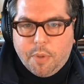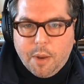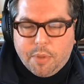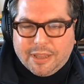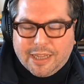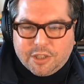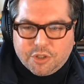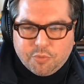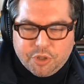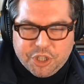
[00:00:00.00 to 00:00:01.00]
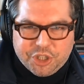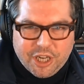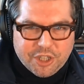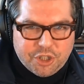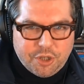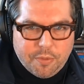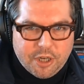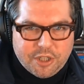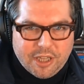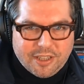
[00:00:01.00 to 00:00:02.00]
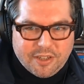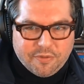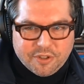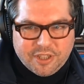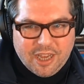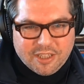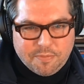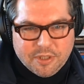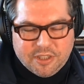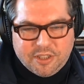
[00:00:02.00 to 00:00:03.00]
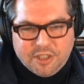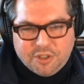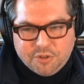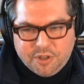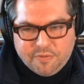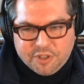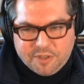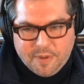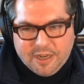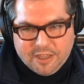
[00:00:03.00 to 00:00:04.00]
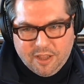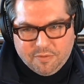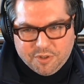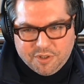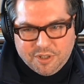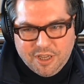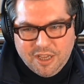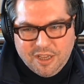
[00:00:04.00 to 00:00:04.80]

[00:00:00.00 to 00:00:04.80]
but that doesn't really change too much at the different size businesses or different spending levels.